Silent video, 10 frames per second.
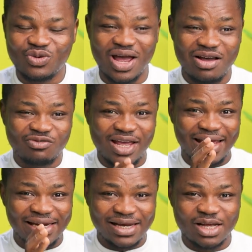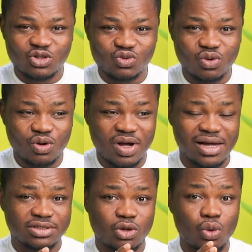So we have
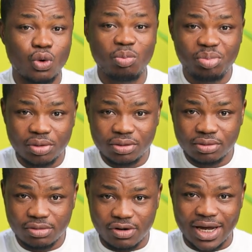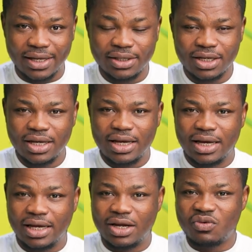dasuo as hope, all right?
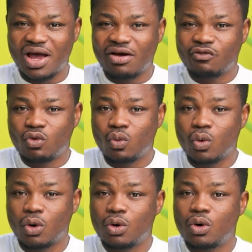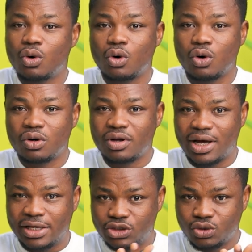And then we have Woho.
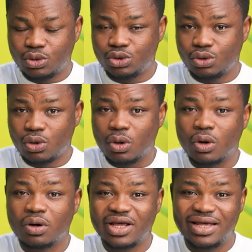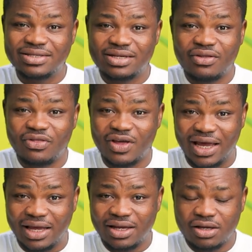I told you Ho is
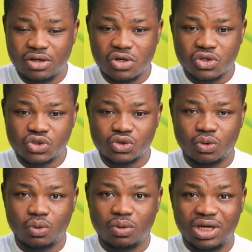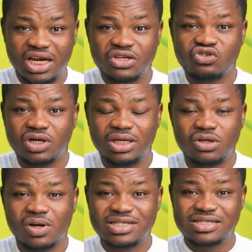there. So literally,
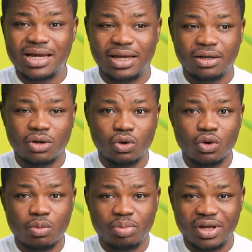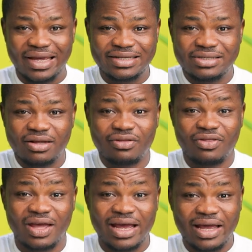you are saying hope is
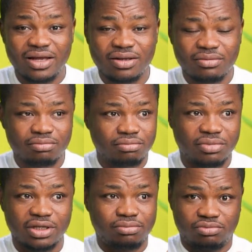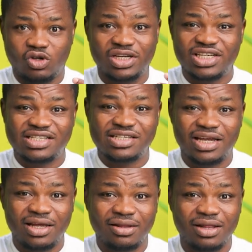there, but you are just
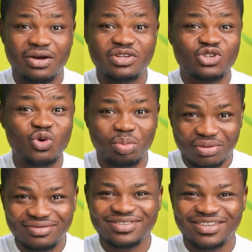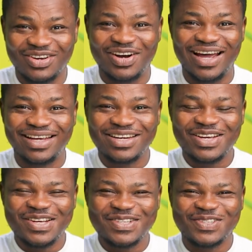saying there is hope. All right.
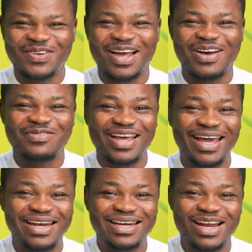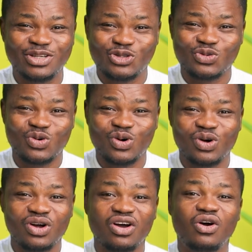So we have
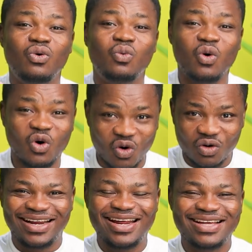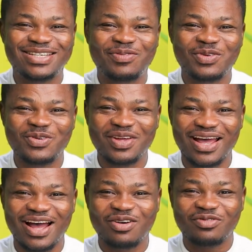edidasuo woho. Another example we
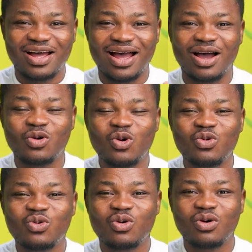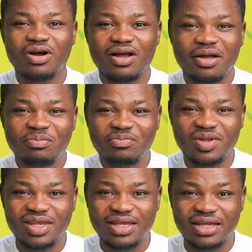have ahoho
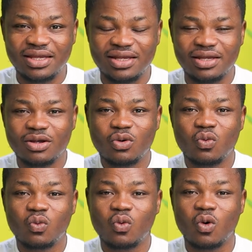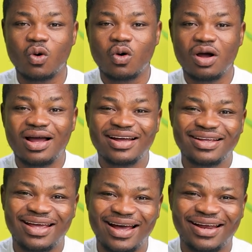pi wo
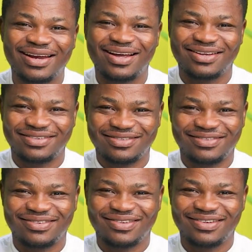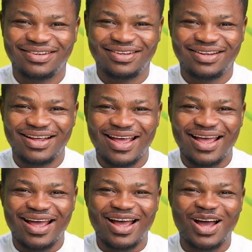Ghana.
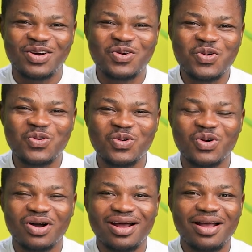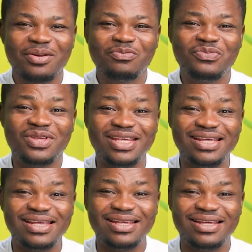Ahoho
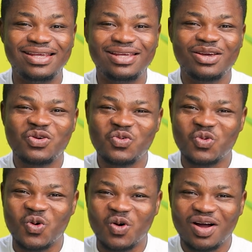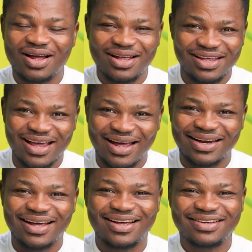pi wo
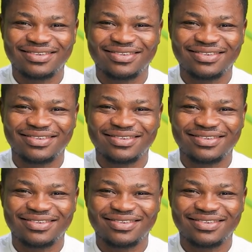Ghana.